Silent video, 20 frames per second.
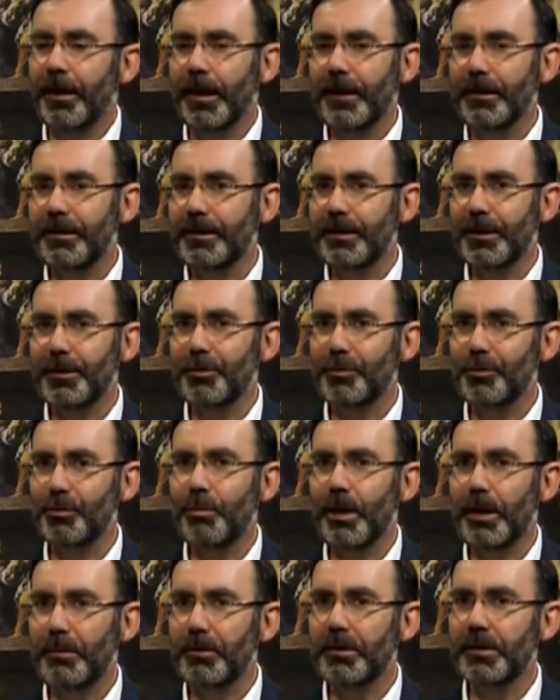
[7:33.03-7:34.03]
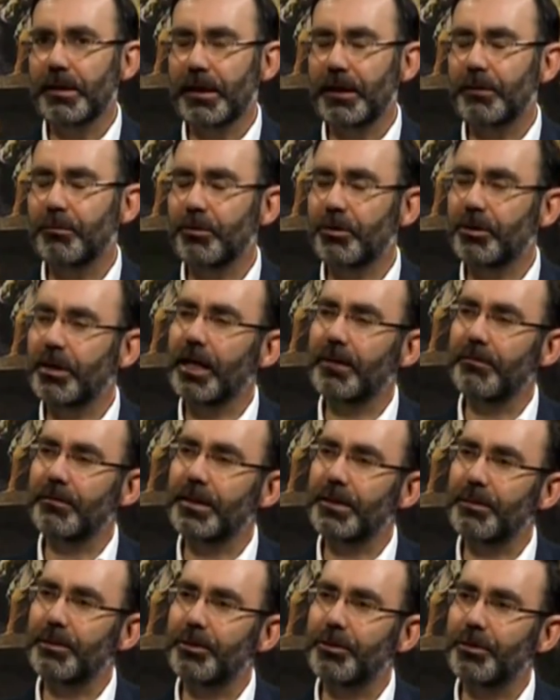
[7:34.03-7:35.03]
And he said two weapons anyone should have in
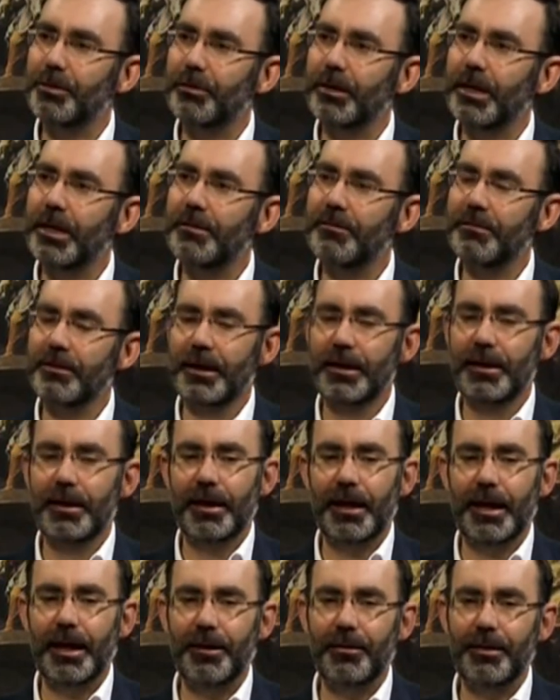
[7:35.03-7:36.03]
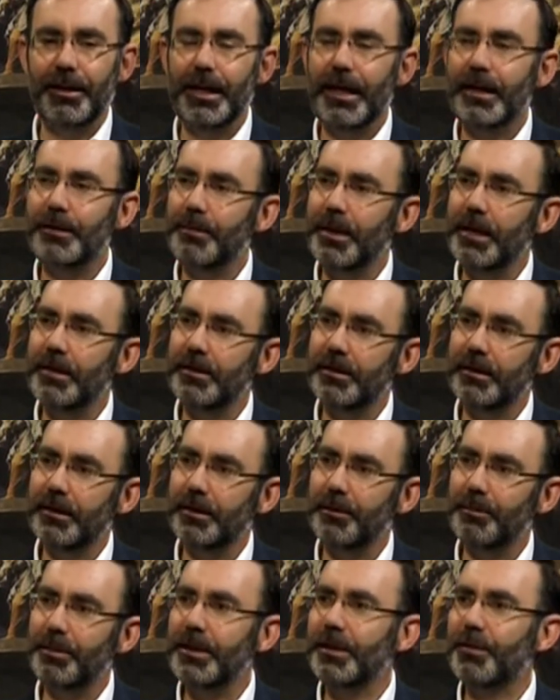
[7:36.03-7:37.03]
the spiritual life are a lead pencil
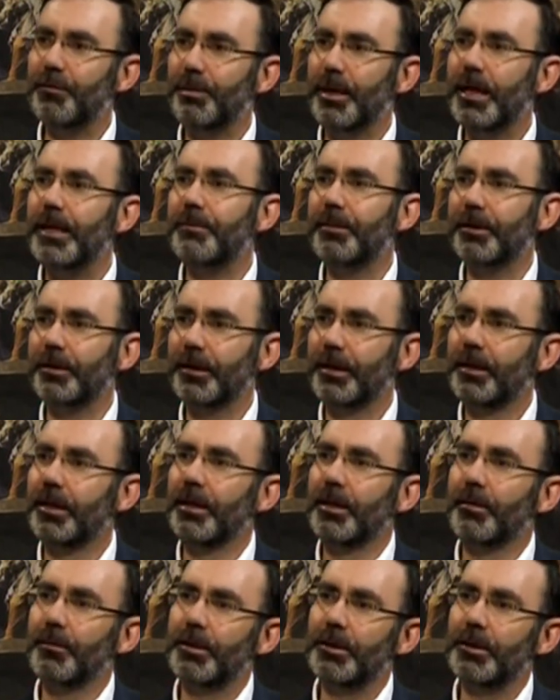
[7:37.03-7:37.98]
and a piece of paper. Okay.